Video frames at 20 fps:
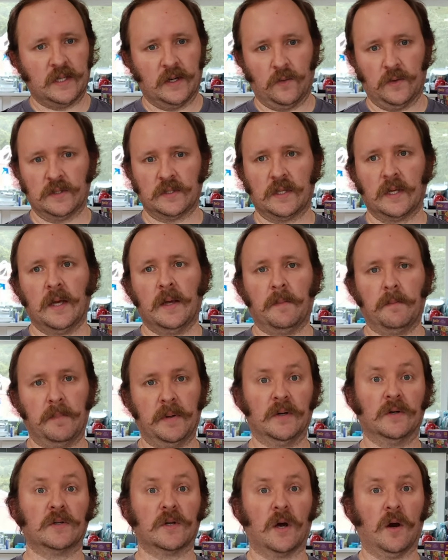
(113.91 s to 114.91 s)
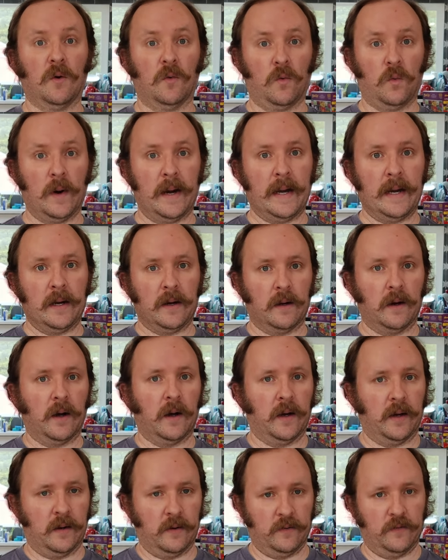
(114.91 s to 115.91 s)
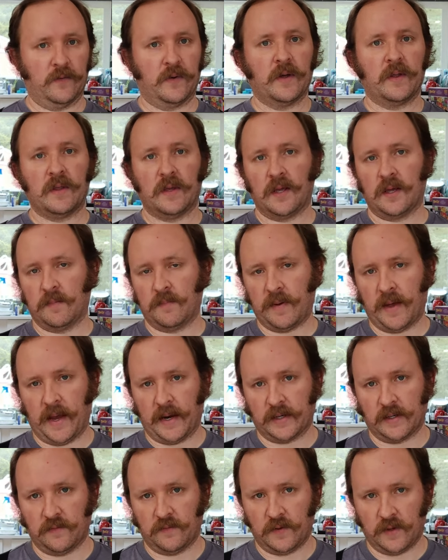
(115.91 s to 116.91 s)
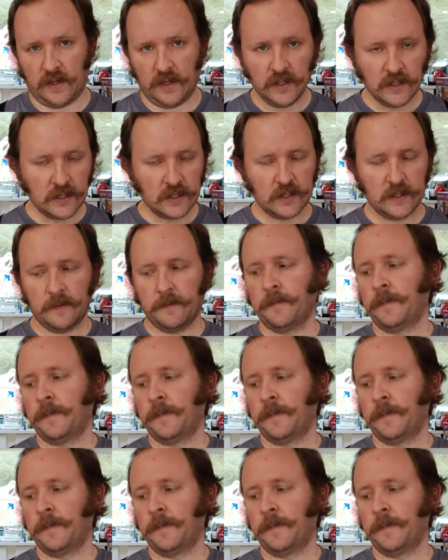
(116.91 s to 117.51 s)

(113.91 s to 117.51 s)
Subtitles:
that was built aware of the impact of yeast.